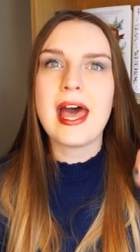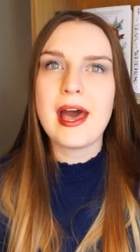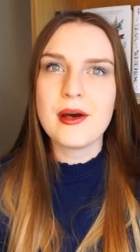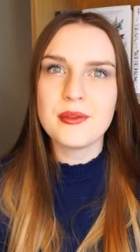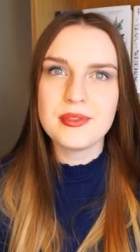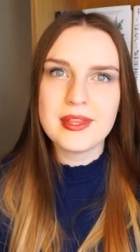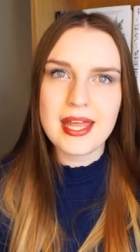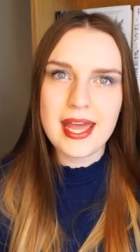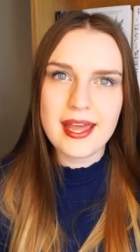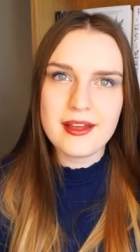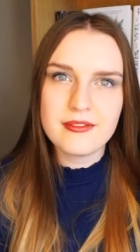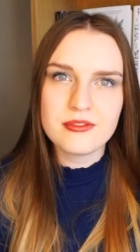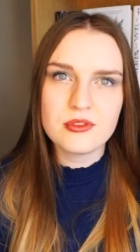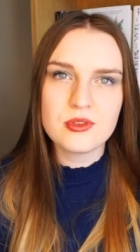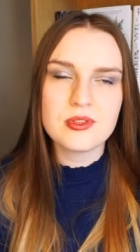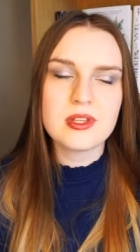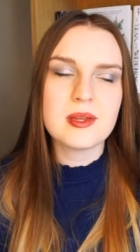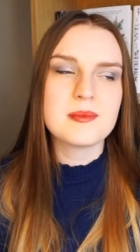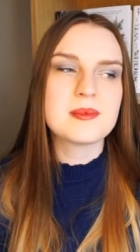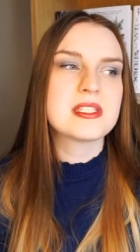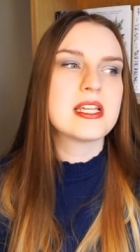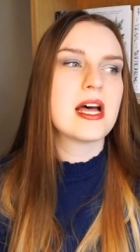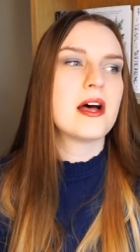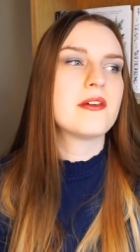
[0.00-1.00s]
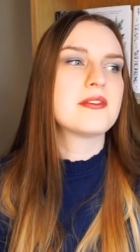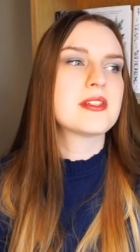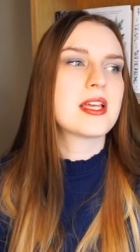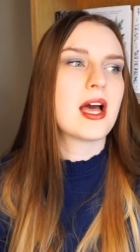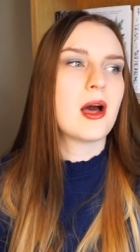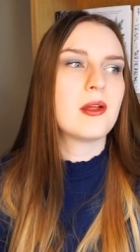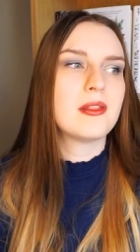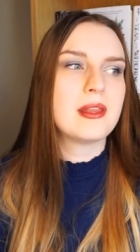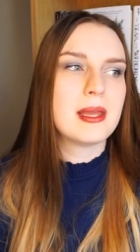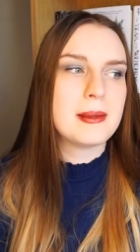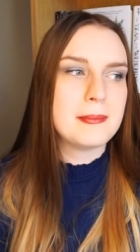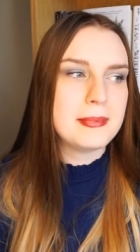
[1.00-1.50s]
how they view themselves,
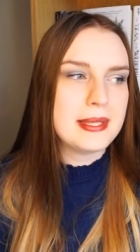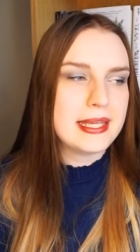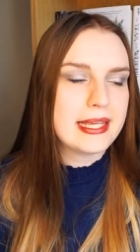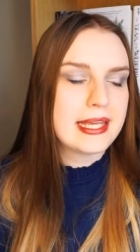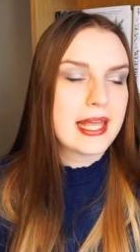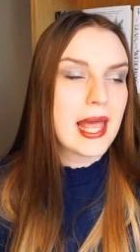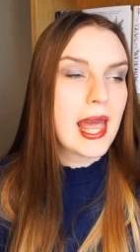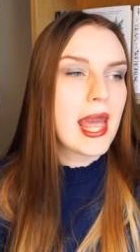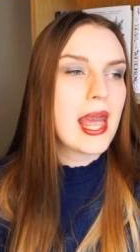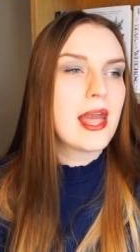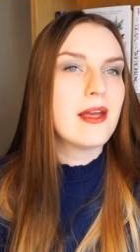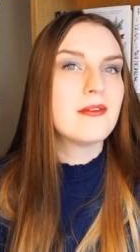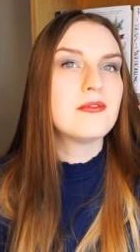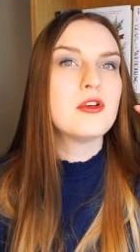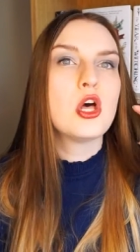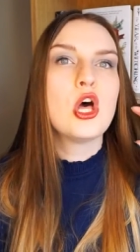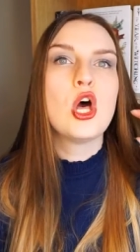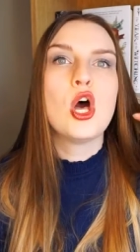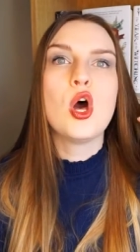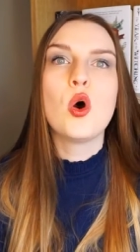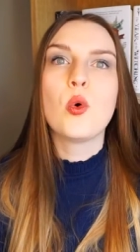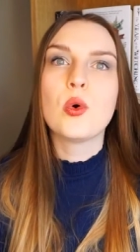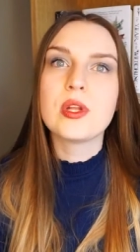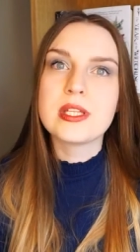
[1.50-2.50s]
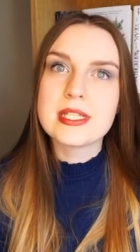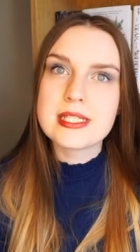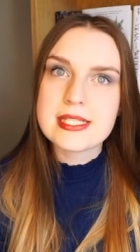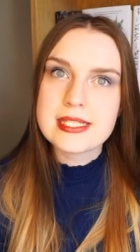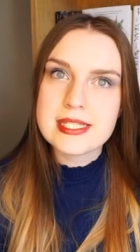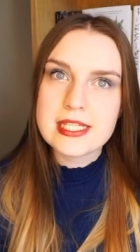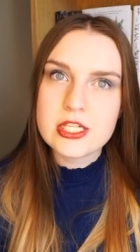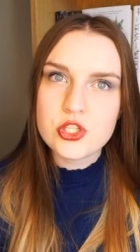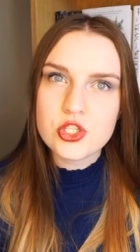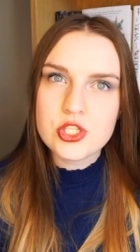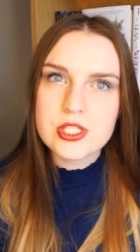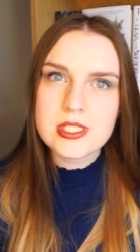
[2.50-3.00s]
how they behave, what
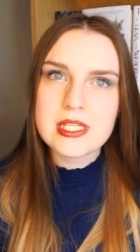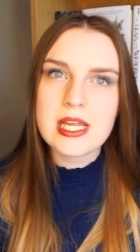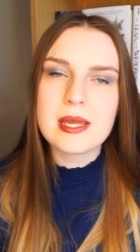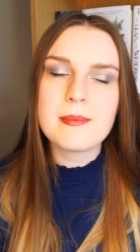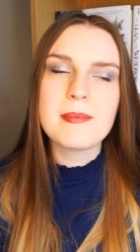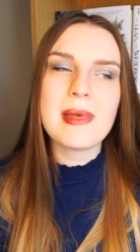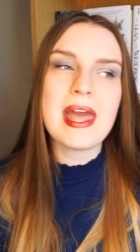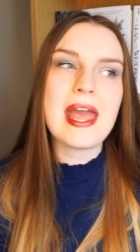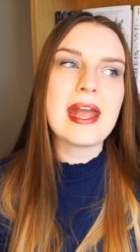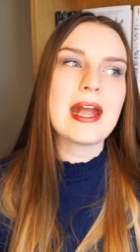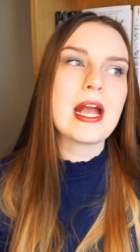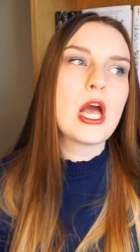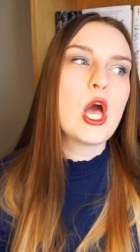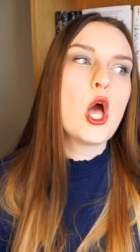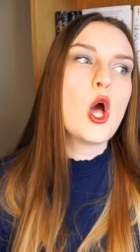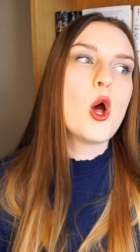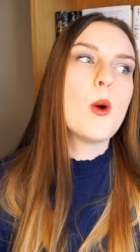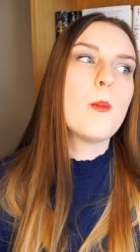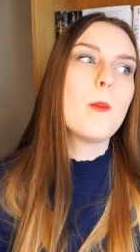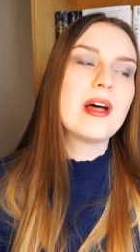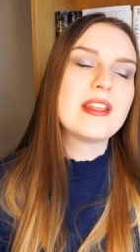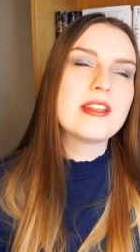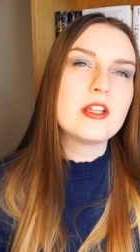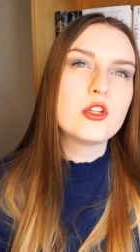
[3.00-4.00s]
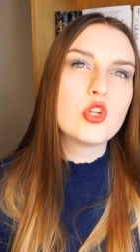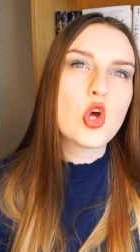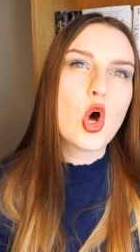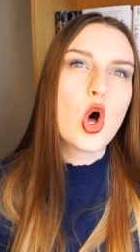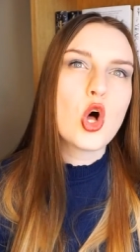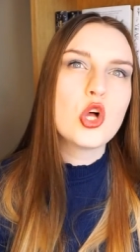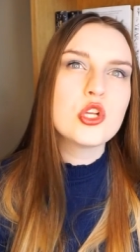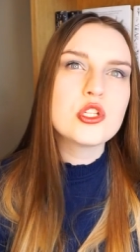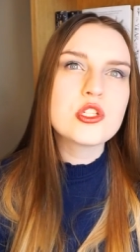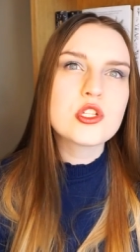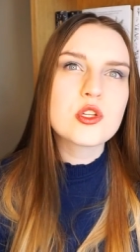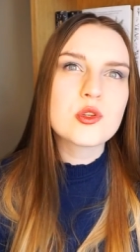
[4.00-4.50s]
decisions they make, but then
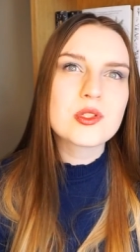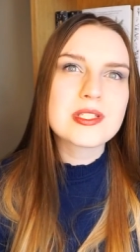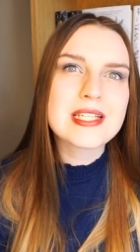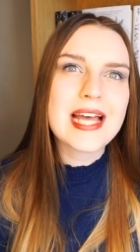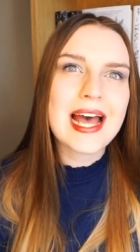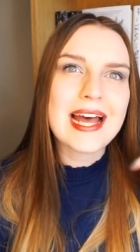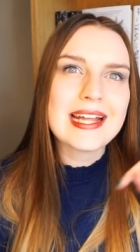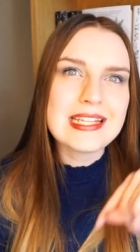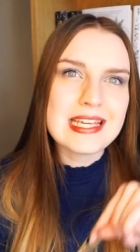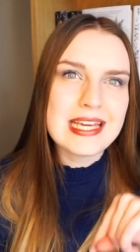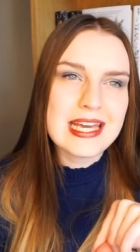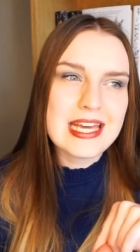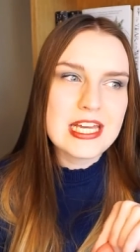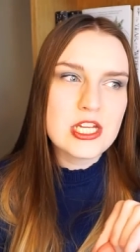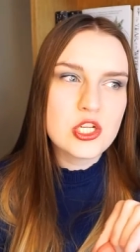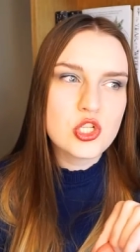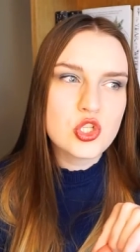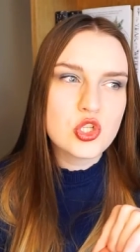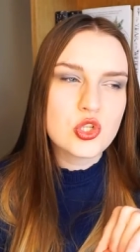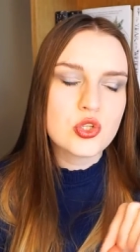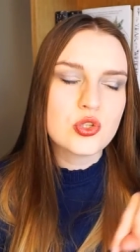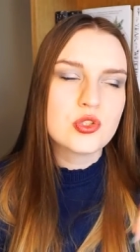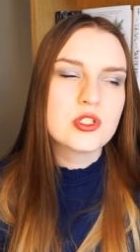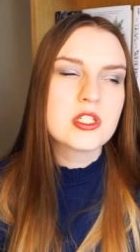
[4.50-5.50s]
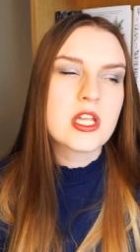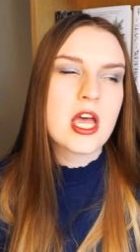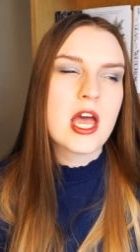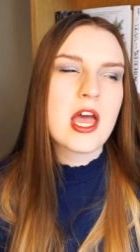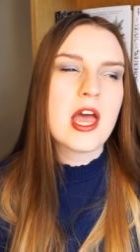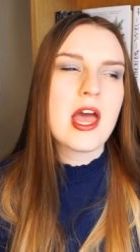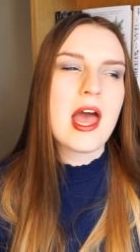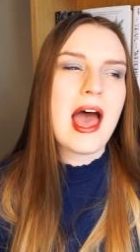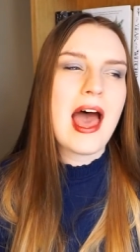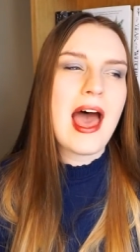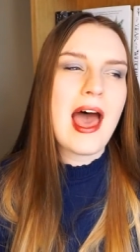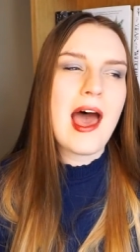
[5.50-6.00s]
also daddy issues,
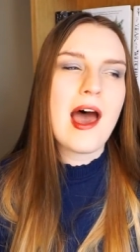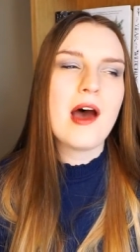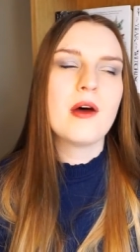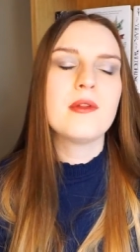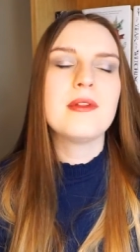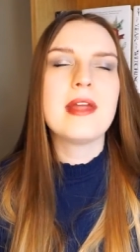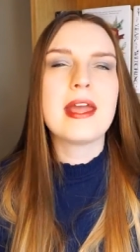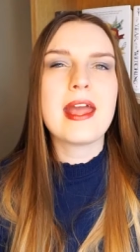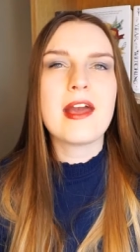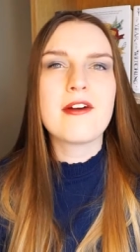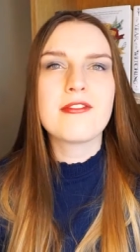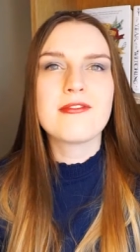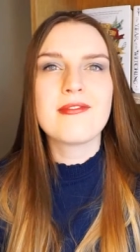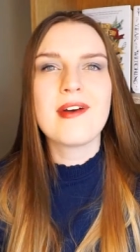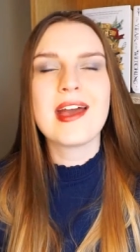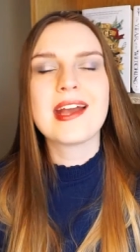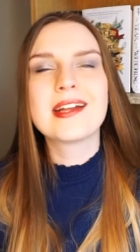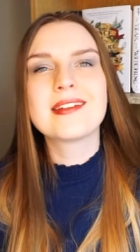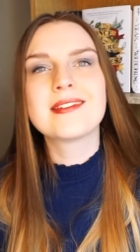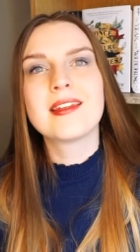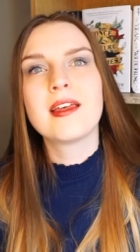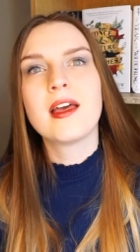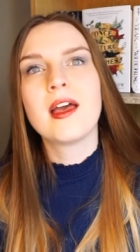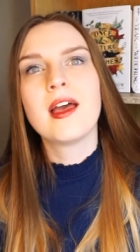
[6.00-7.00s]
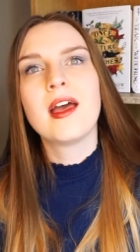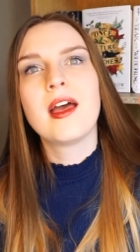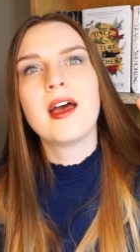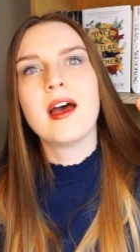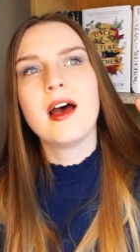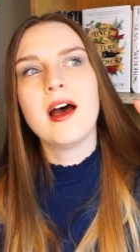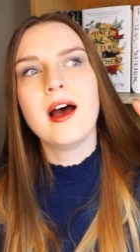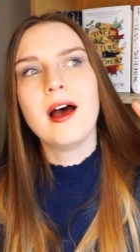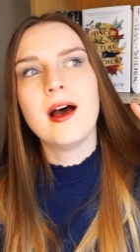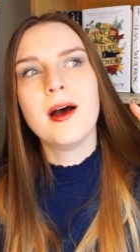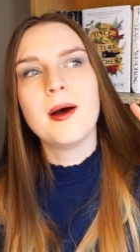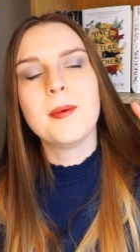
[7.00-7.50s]
how they affect
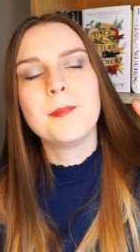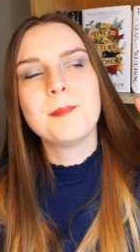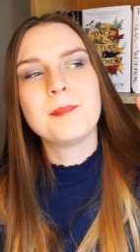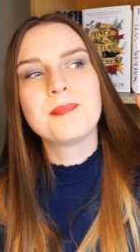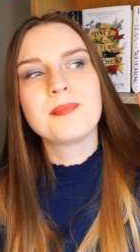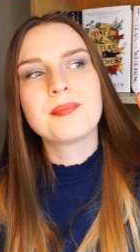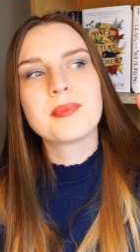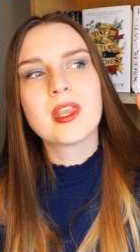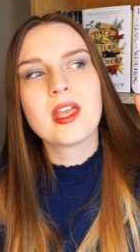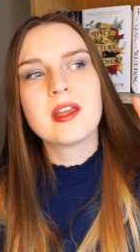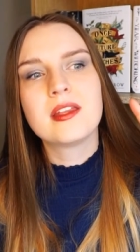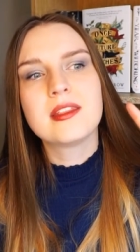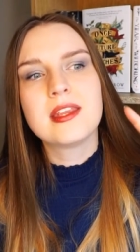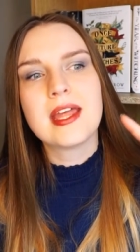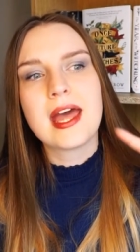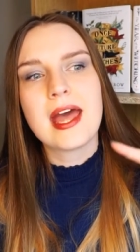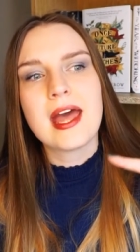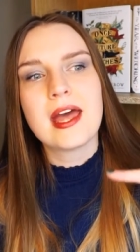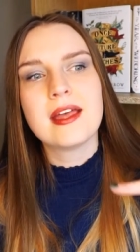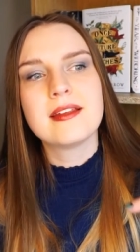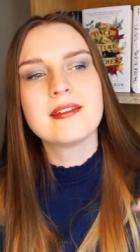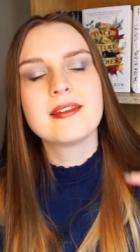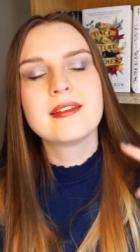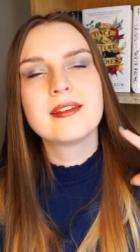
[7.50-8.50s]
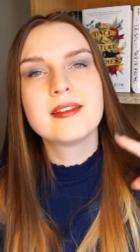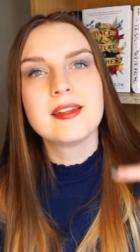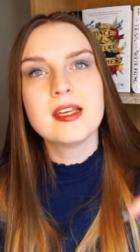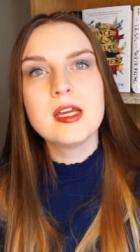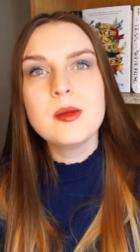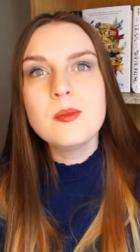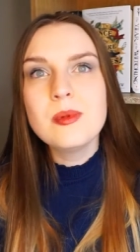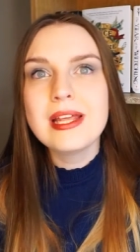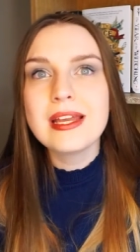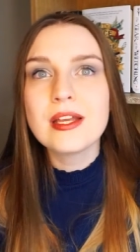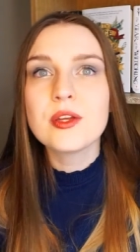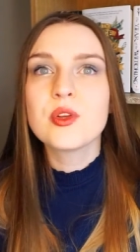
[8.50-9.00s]
the
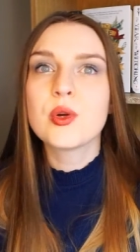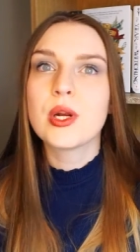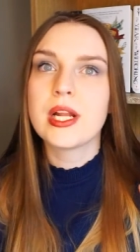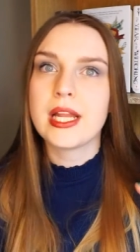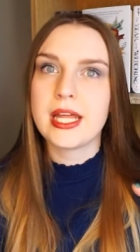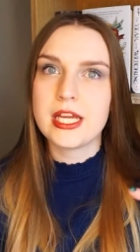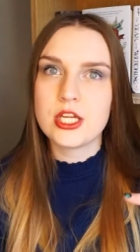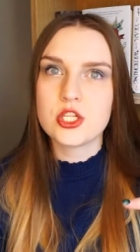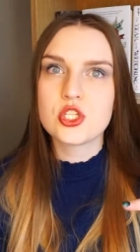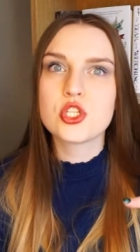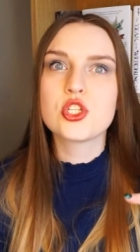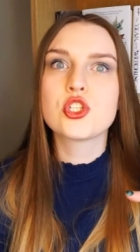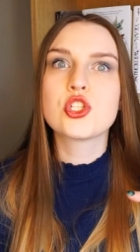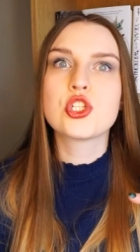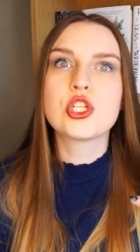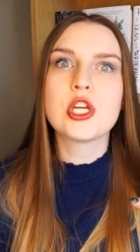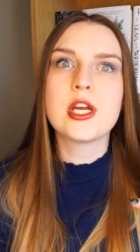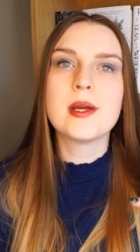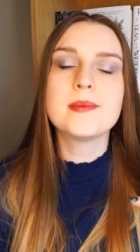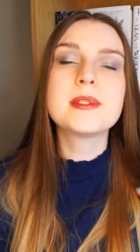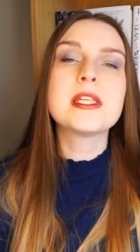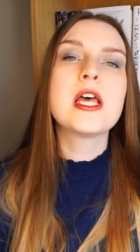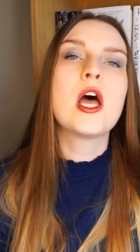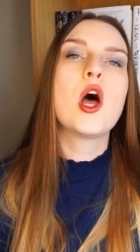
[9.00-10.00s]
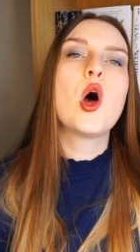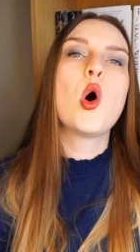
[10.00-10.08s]
sibling relationships